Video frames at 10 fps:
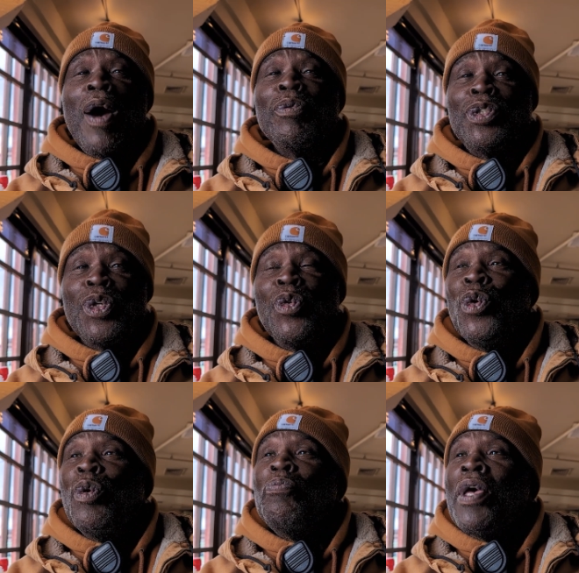that was a
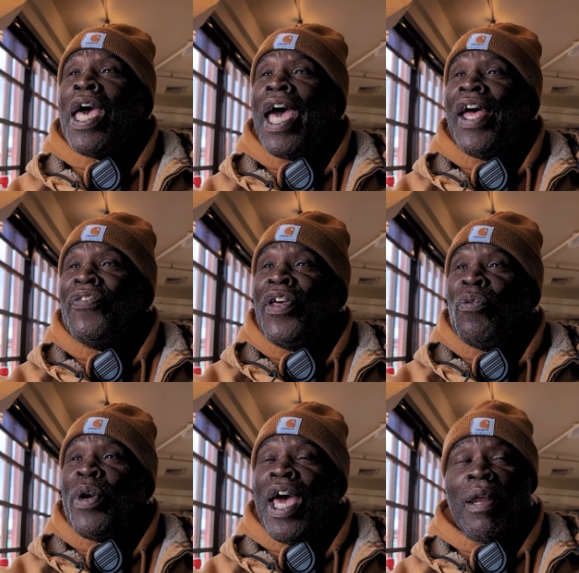group. And then
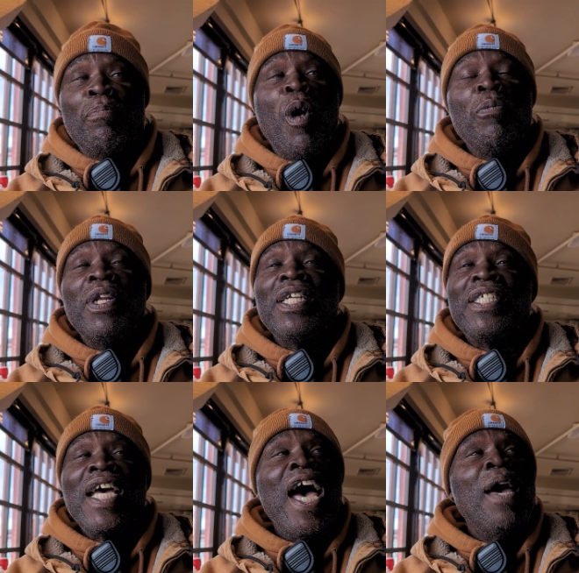we had a moment in
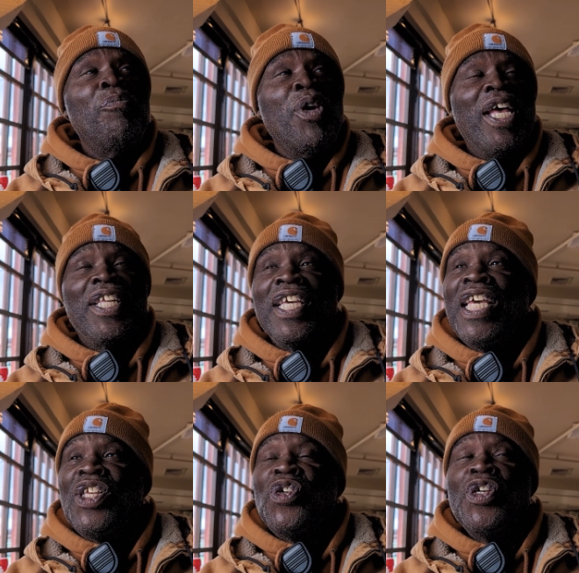time. We had the
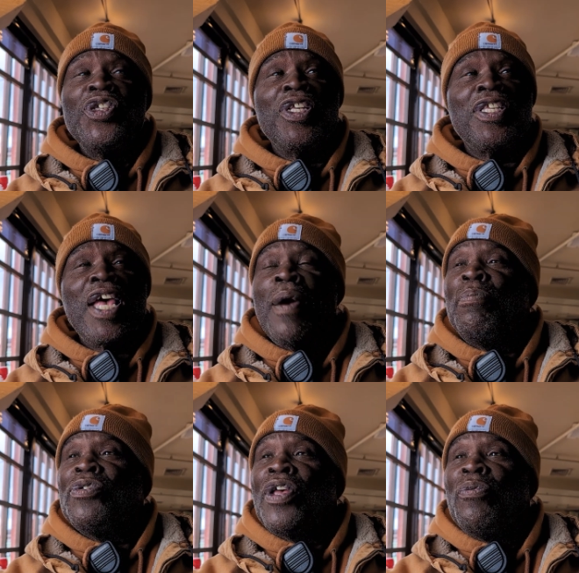King Jesus
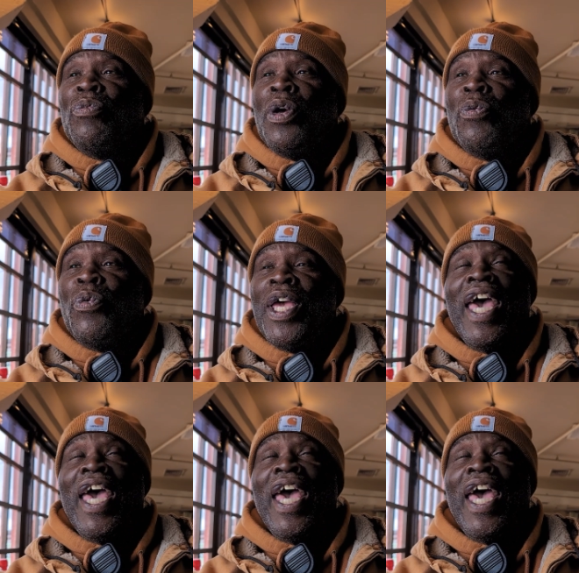Disciples, and then we